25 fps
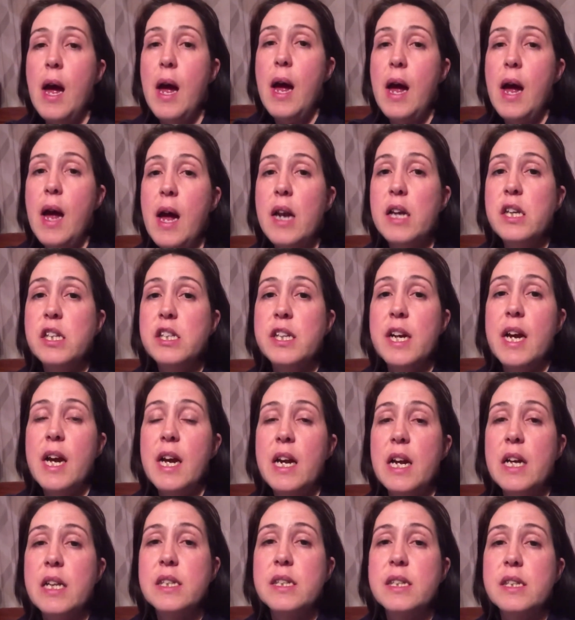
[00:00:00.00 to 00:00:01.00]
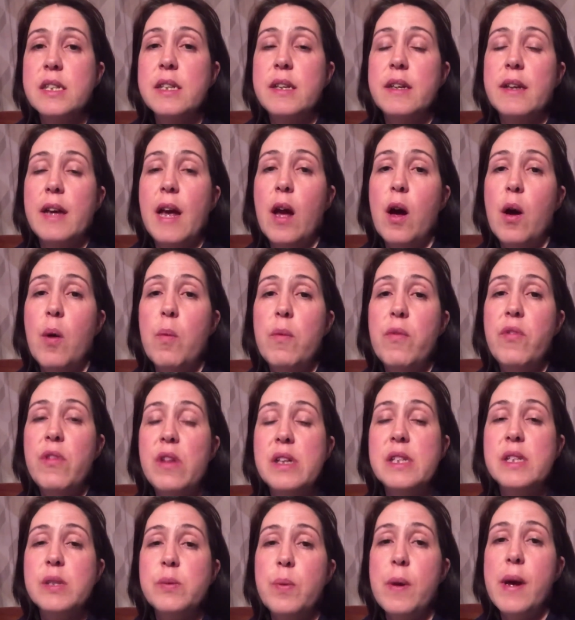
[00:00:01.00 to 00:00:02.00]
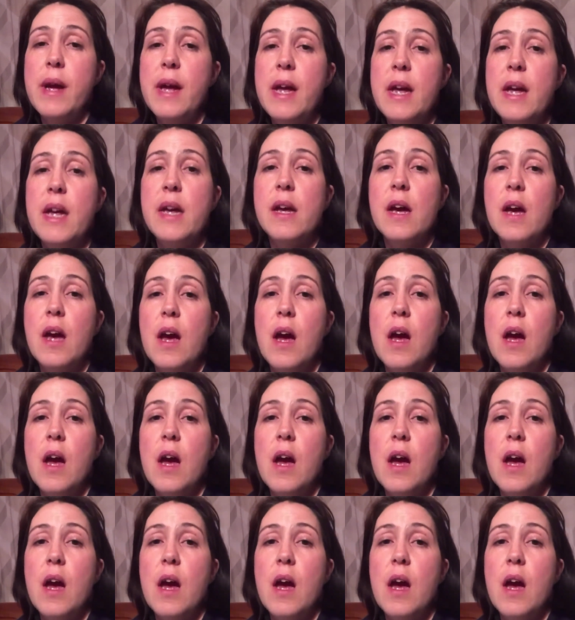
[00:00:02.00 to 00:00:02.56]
And yeah, let's get on with this week.